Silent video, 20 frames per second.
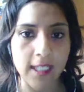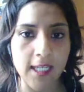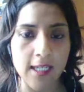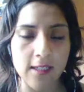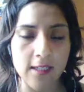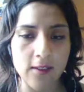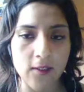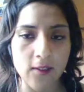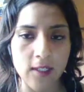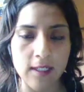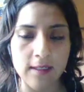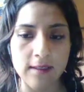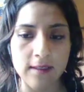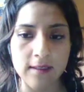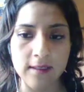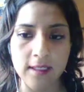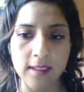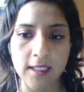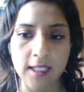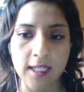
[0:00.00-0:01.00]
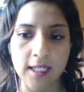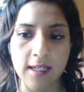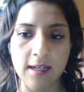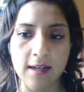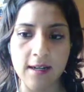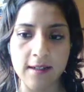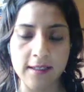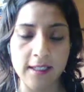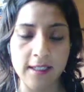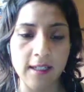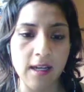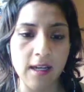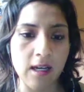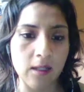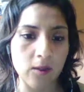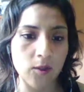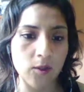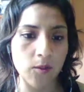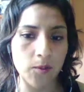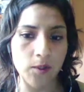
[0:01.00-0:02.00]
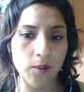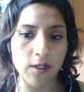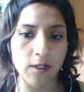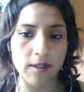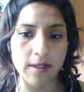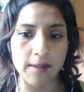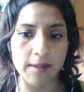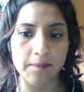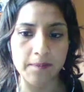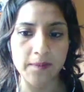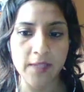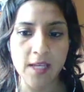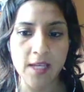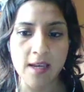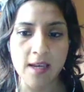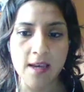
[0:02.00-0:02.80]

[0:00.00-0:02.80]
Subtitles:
interested in learning how to program.